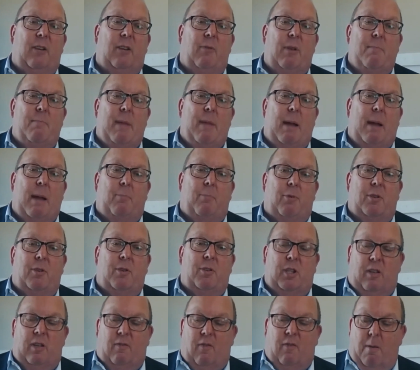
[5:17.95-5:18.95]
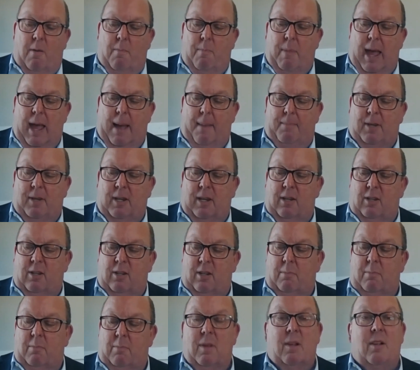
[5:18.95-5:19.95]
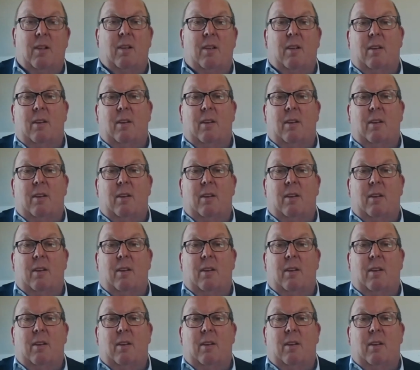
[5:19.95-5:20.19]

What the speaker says: remembrance of our baptism